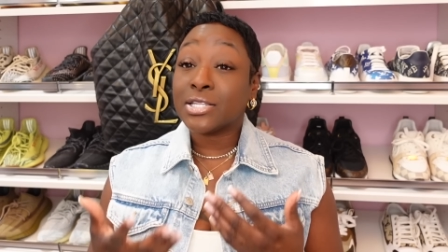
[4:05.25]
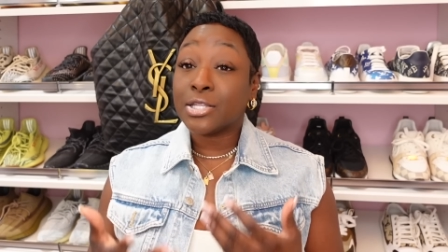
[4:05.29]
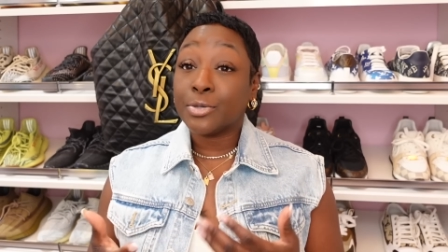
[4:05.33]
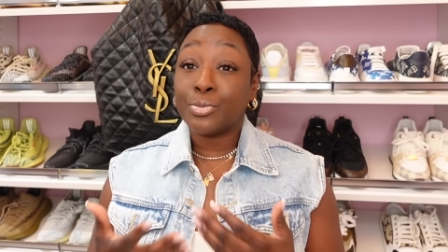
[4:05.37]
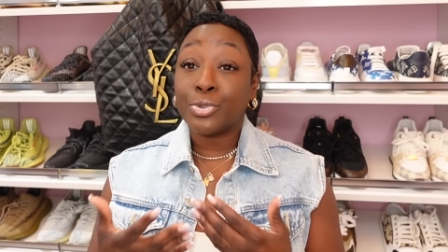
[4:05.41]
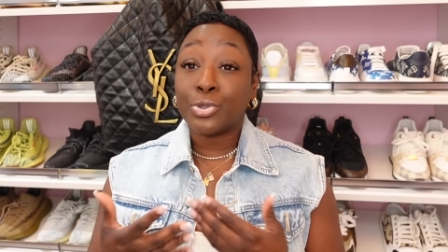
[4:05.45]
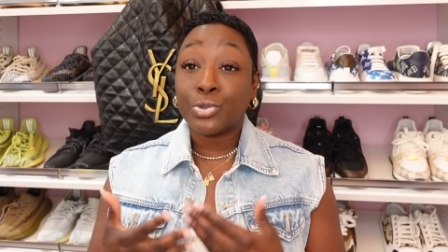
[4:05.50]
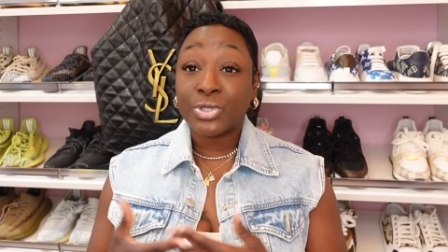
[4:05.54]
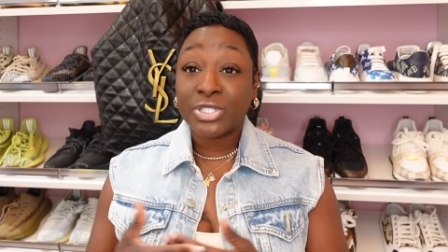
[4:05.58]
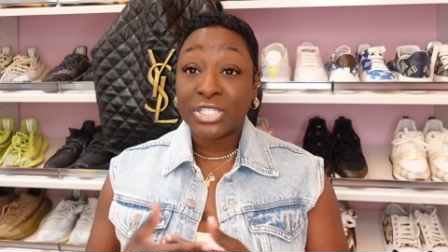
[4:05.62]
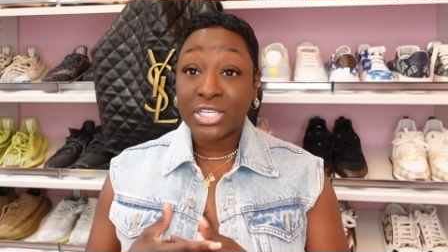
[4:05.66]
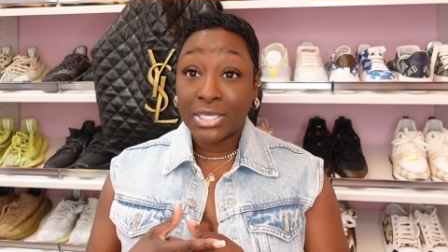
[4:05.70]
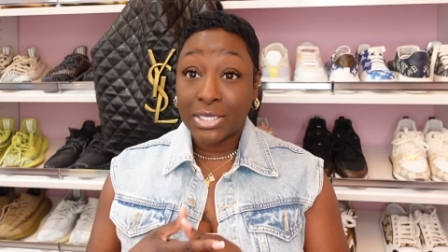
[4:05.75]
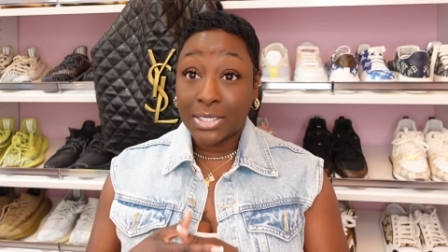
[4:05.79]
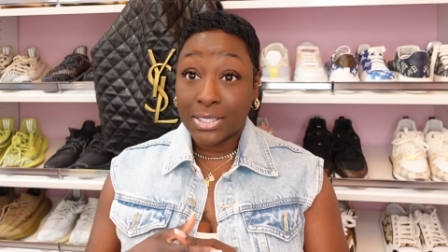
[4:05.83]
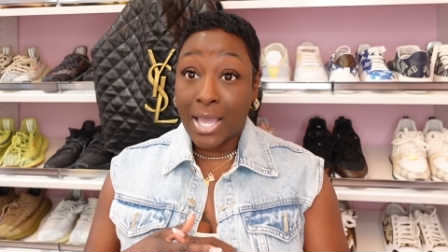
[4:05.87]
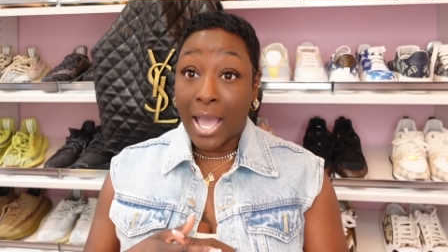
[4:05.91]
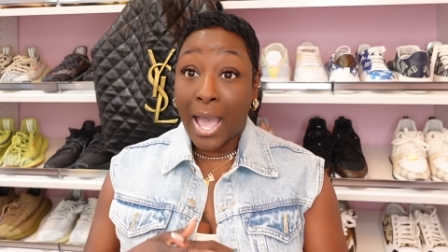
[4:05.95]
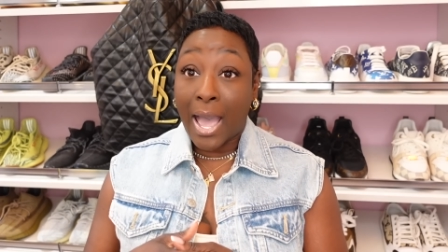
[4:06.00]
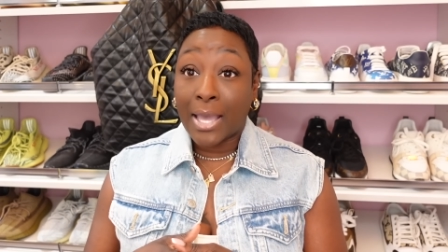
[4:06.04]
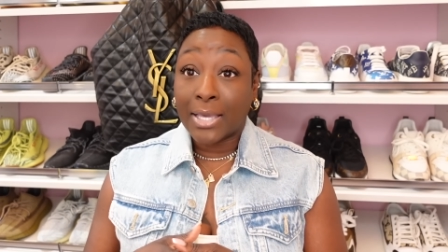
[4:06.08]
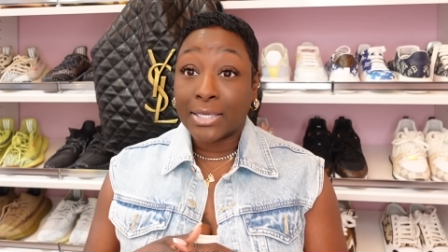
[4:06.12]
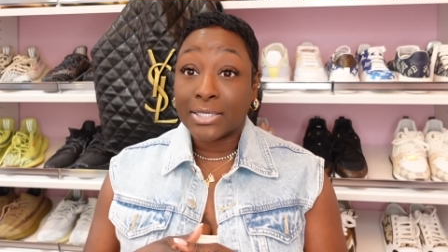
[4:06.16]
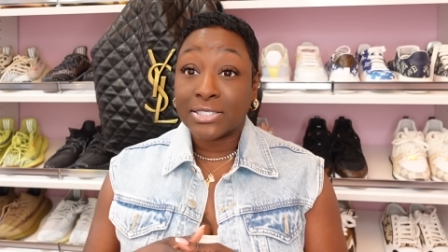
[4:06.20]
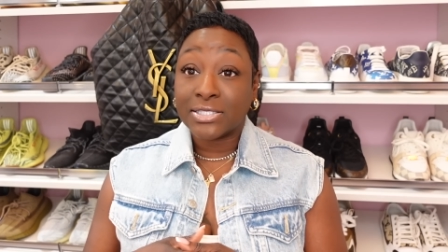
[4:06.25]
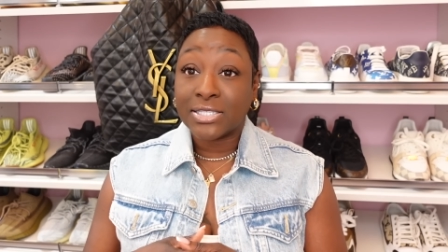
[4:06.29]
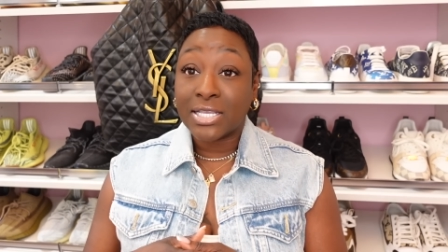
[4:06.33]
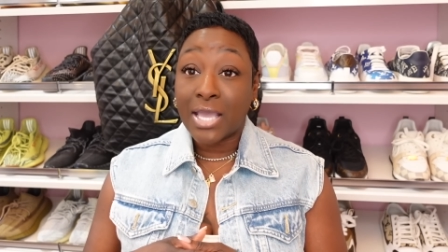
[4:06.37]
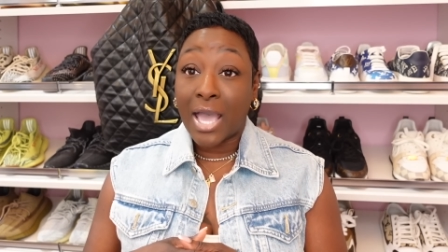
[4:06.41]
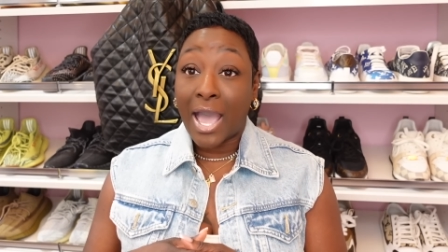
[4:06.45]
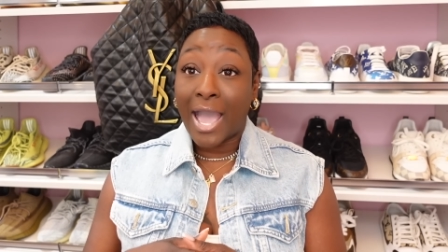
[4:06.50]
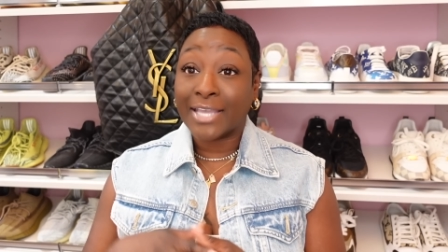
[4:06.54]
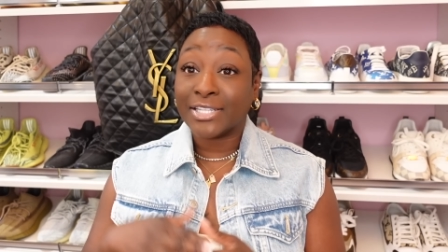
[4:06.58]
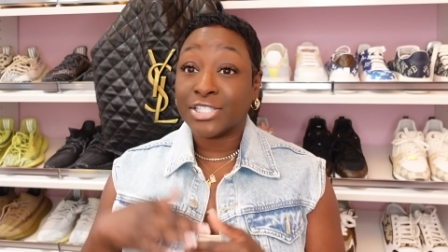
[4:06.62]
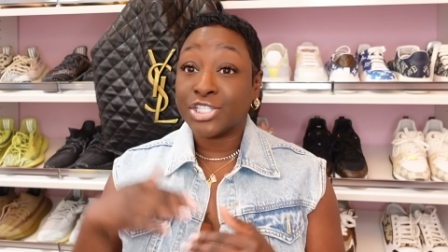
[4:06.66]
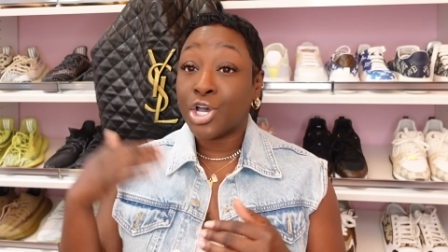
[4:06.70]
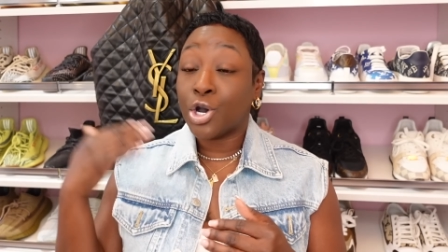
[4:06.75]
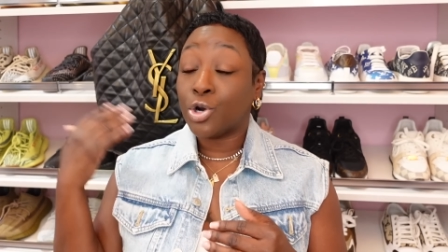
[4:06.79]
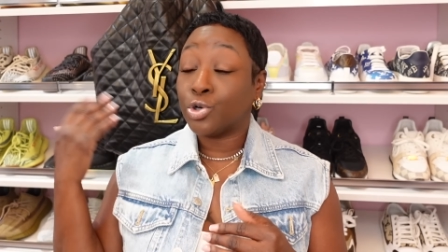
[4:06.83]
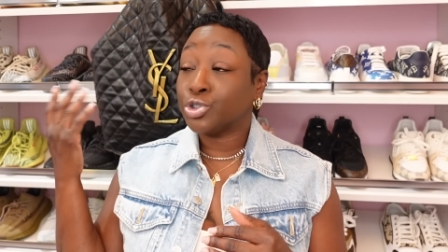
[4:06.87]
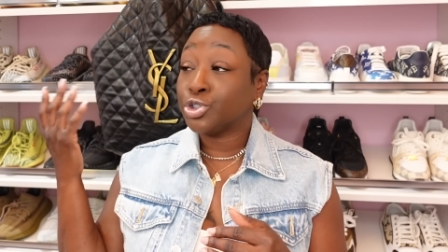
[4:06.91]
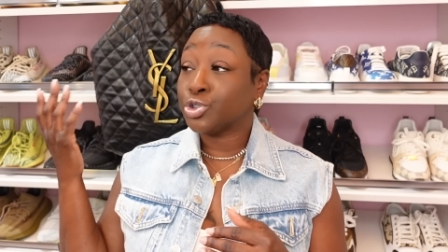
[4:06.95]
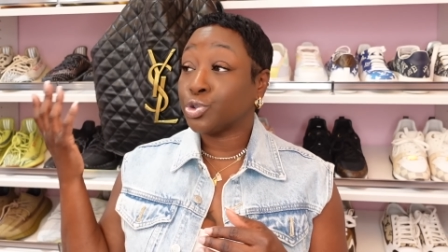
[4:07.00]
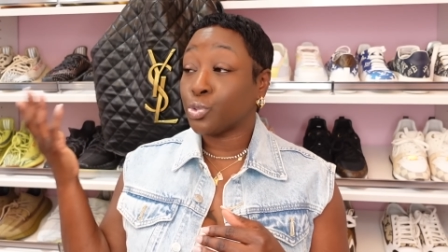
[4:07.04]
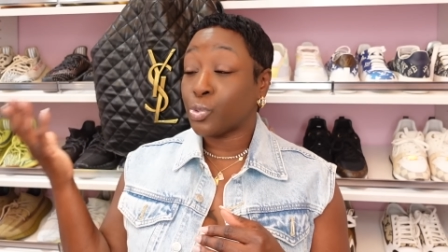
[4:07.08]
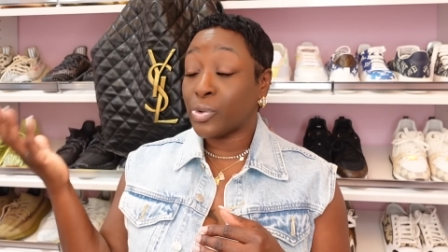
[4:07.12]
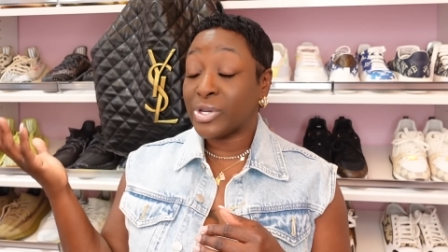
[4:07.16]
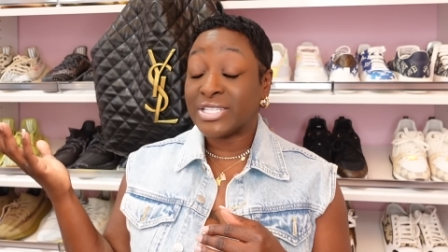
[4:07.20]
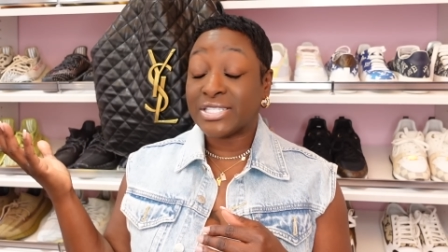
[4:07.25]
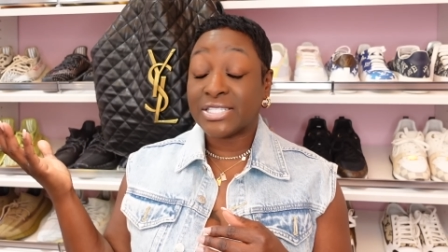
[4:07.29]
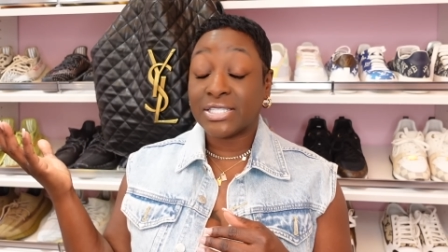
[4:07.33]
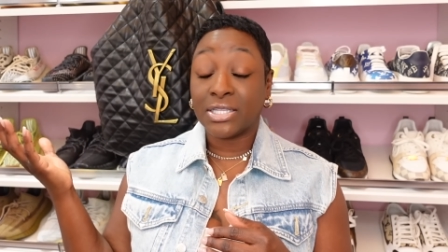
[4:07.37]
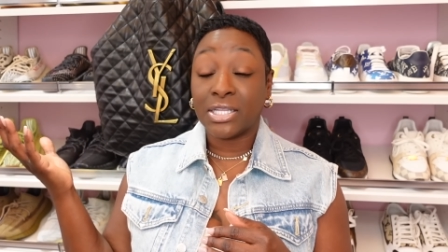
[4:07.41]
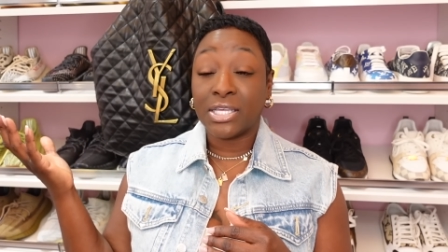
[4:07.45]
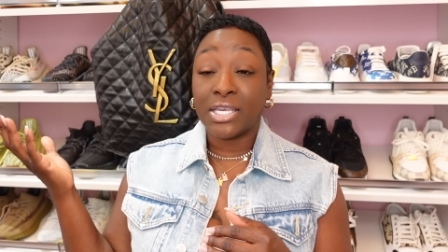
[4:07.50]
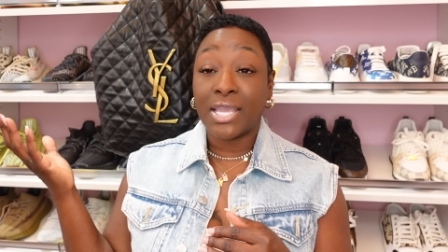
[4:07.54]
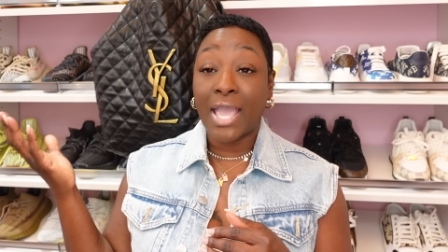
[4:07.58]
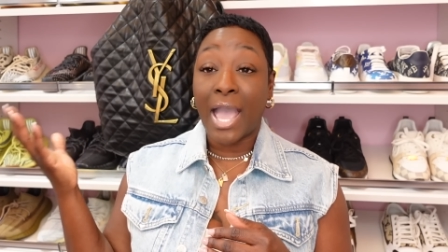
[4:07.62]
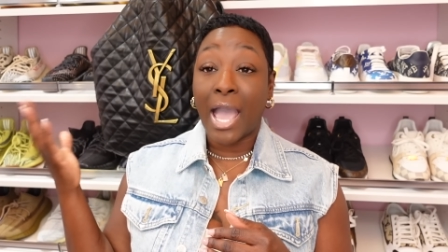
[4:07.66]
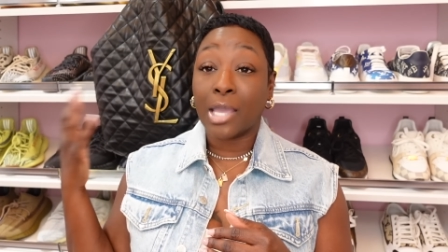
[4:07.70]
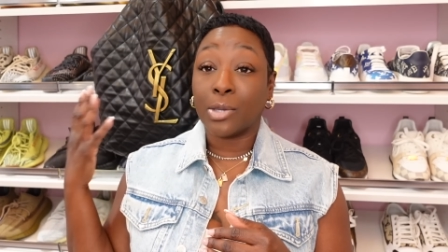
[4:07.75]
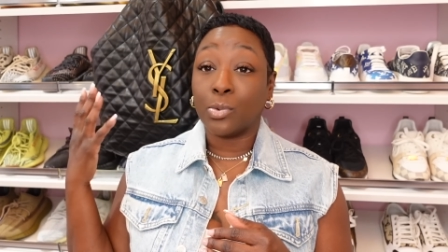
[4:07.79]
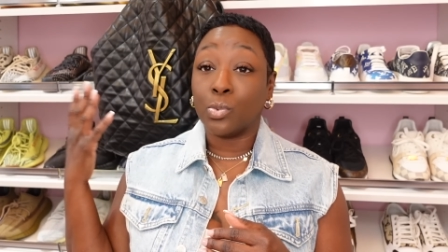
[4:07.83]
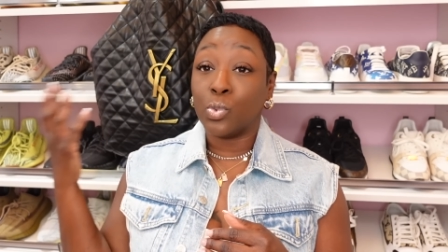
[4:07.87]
the boutique, guys, I told you recently I